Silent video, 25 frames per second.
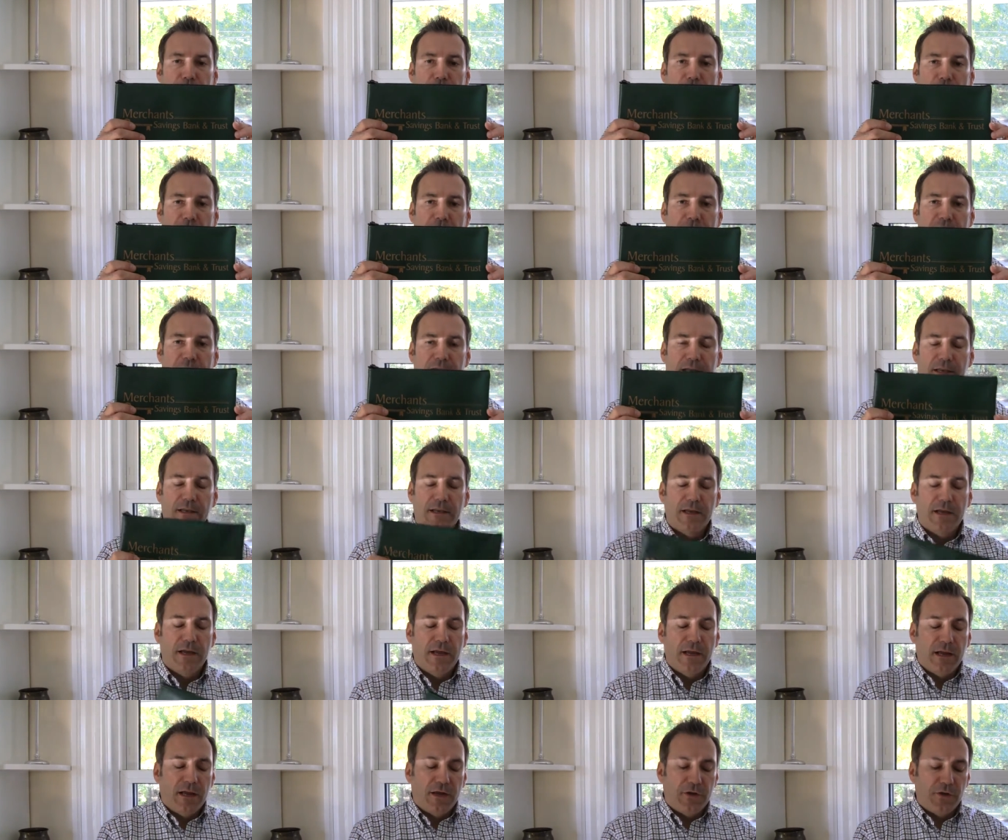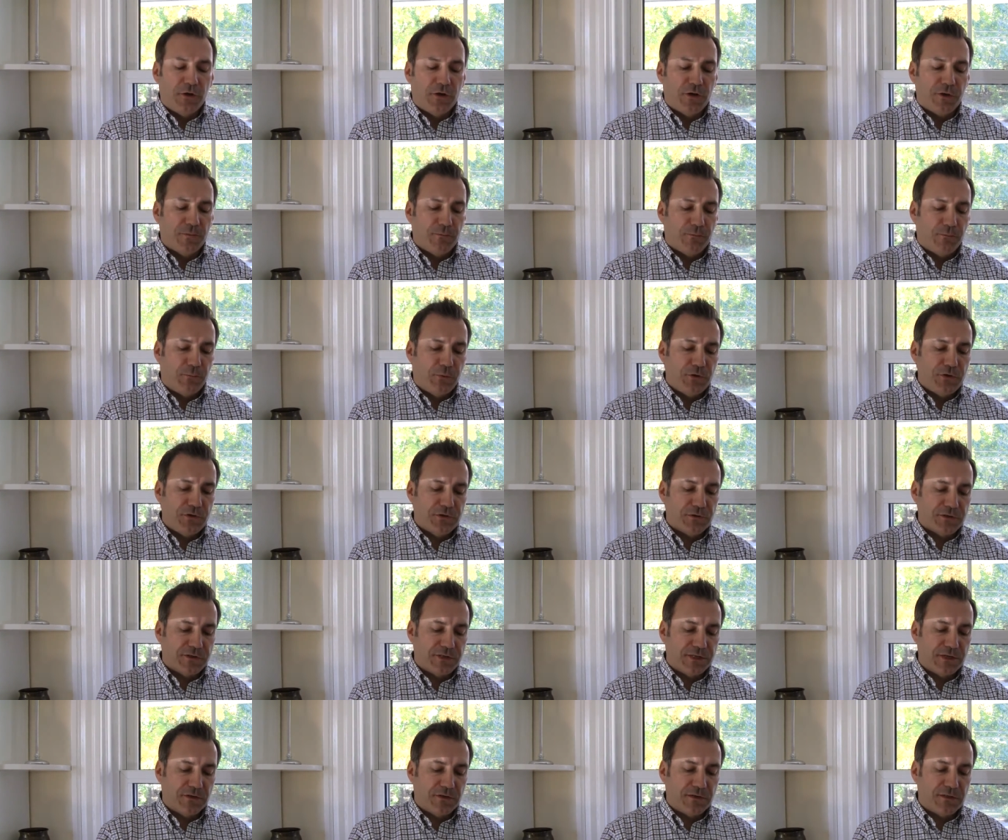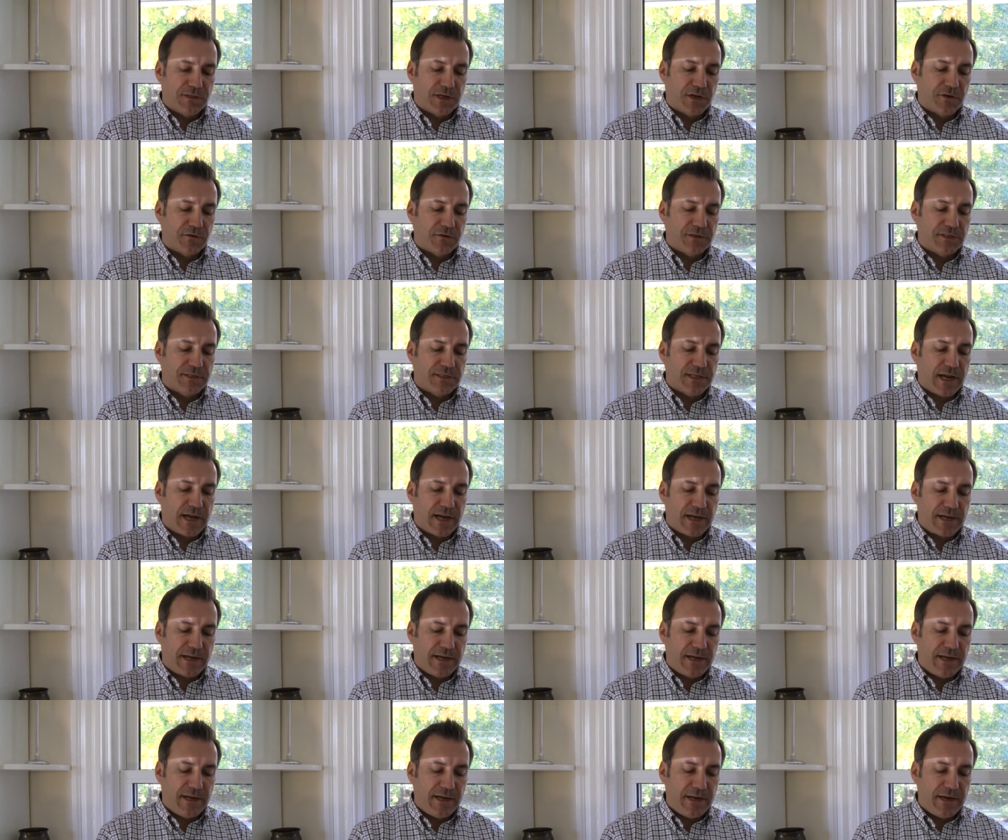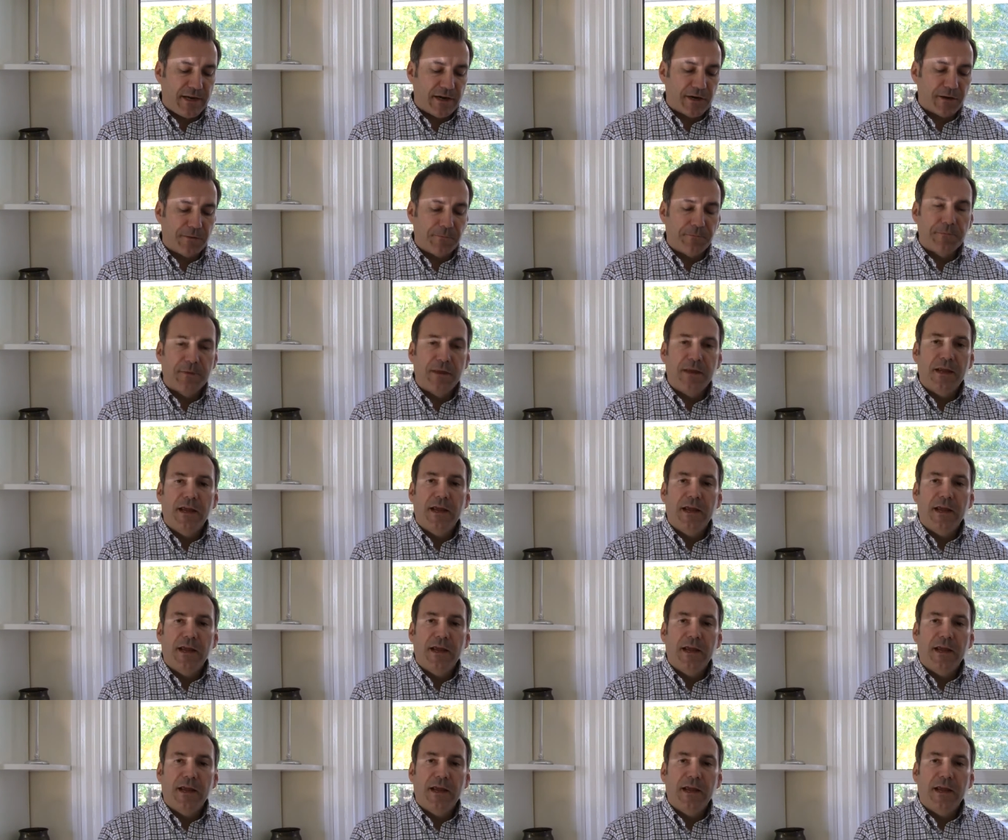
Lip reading: your sales letter inside of here,